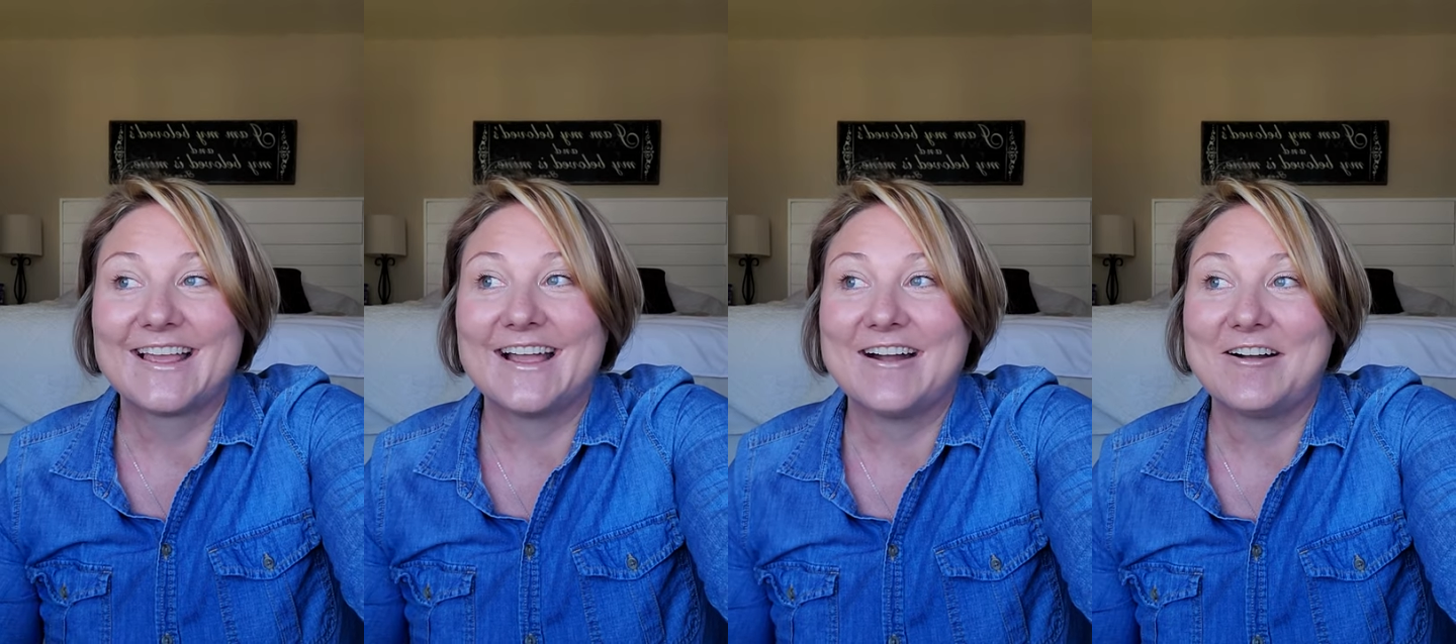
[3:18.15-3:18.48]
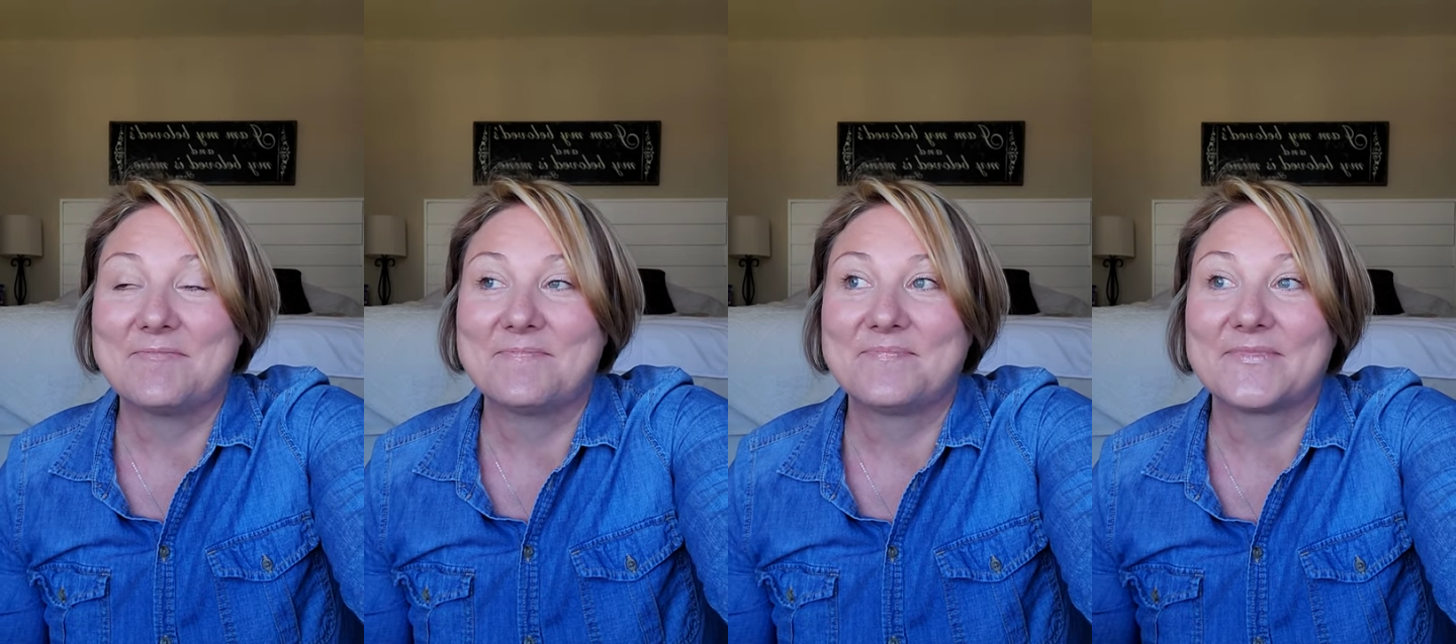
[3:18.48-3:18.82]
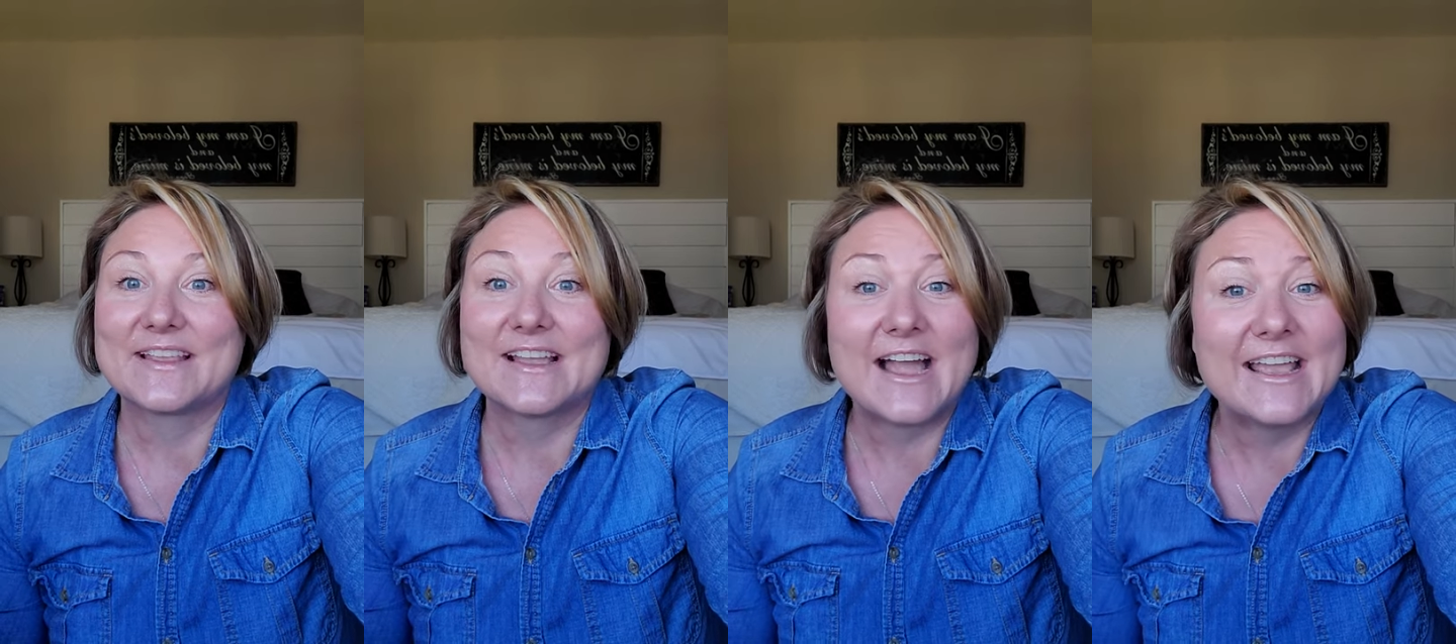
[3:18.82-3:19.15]
um,
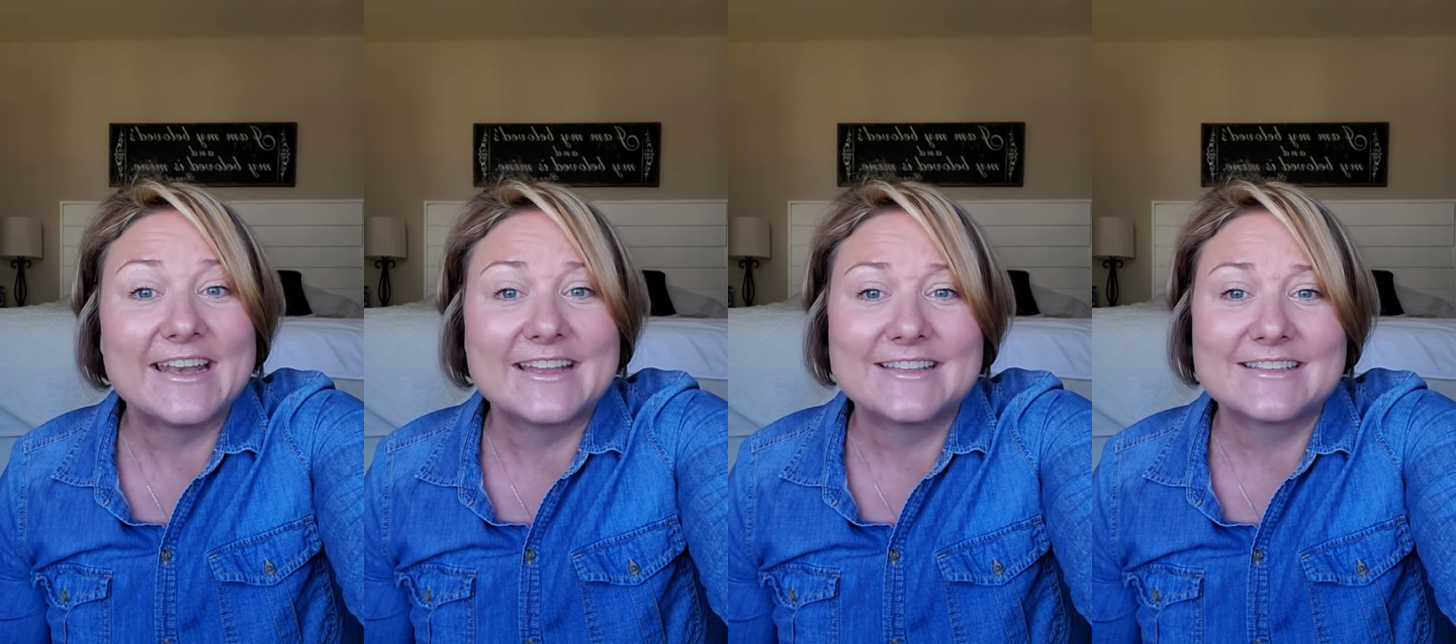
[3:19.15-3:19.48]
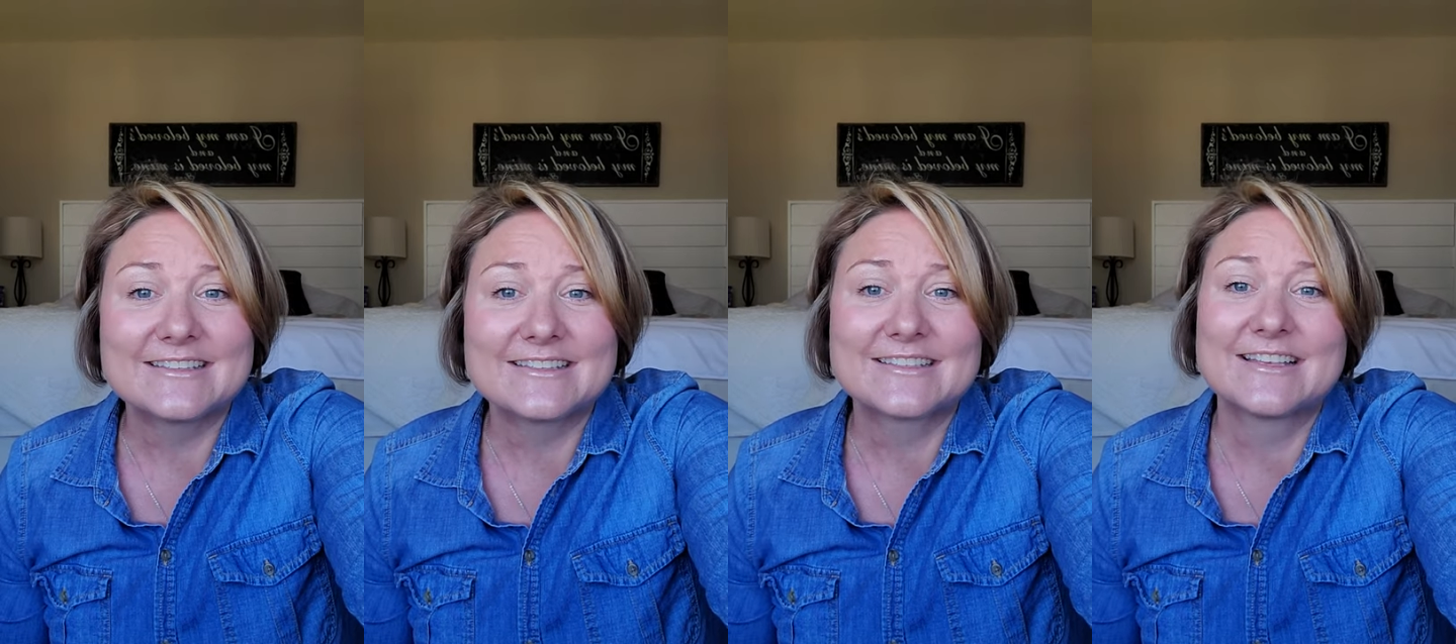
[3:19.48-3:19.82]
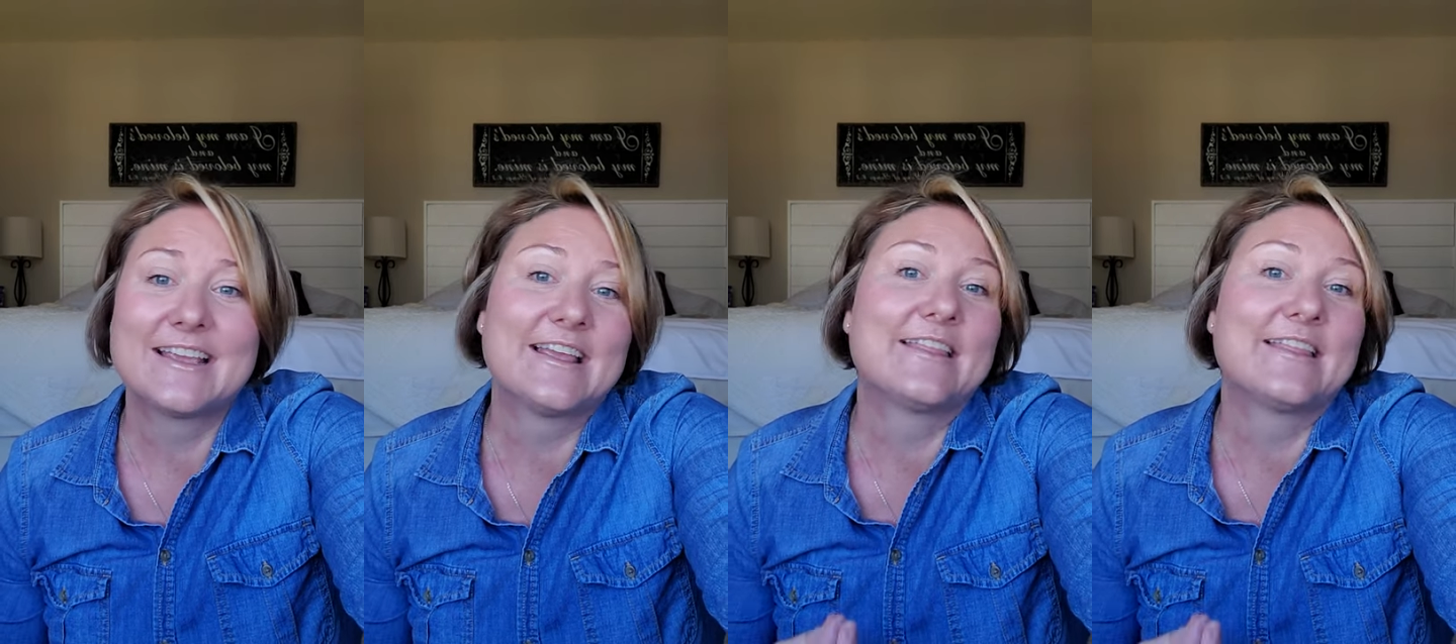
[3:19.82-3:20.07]
guidance,